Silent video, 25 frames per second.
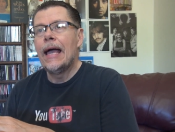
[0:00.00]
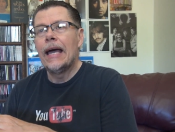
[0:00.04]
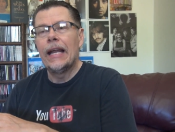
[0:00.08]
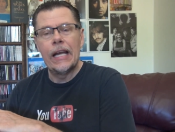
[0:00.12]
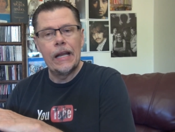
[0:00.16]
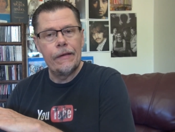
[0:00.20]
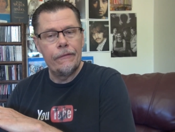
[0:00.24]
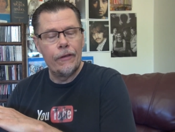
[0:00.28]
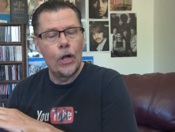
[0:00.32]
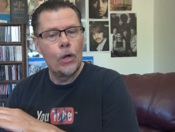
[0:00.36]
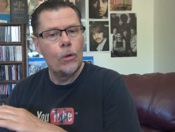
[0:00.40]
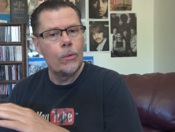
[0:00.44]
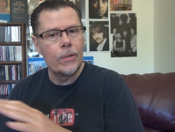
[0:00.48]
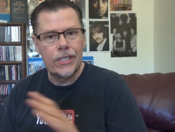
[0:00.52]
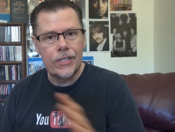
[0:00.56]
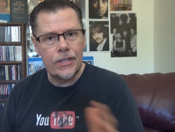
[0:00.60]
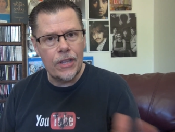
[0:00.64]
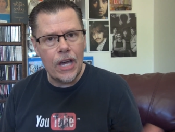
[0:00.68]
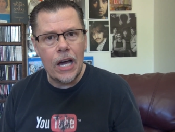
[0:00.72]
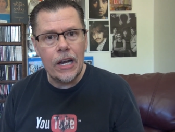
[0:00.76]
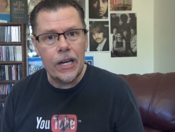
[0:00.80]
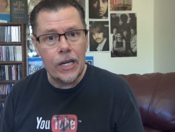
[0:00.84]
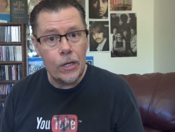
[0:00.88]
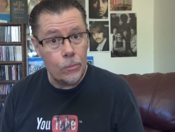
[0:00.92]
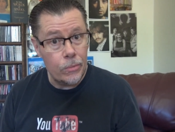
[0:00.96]
And I've always
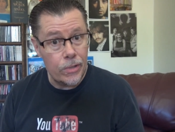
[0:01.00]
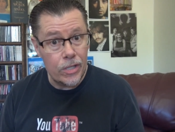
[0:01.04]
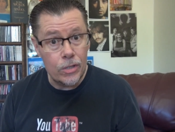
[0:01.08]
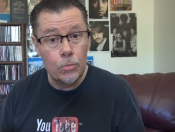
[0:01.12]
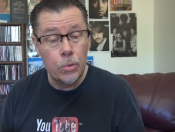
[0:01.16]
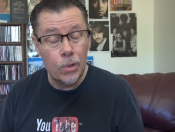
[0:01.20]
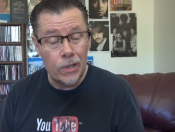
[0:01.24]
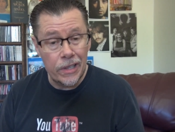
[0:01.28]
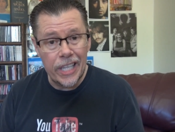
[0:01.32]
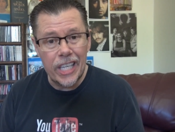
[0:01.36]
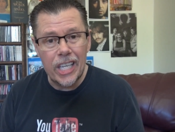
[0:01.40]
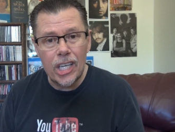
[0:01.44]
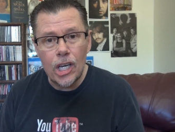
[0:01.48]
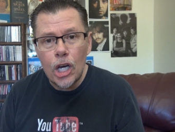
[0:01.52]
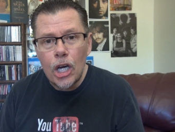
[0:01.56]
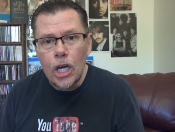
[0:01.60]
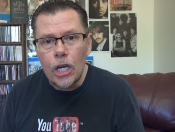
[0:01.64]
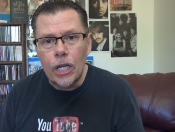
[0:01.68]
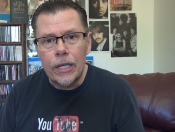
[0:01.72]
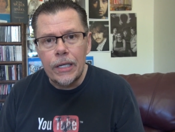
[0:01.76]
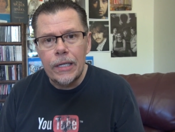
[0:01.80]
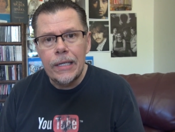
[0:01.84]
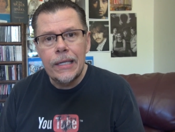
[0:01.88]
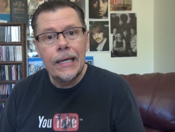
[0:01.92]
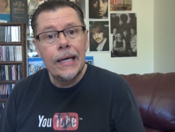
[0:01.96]
thought it was really
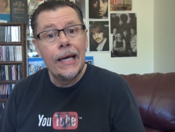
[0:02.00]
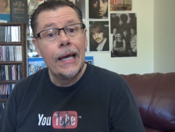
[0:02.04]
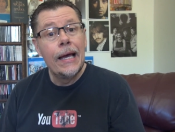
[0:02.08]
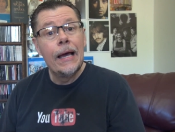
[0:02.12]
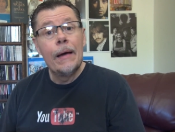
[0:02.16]
good,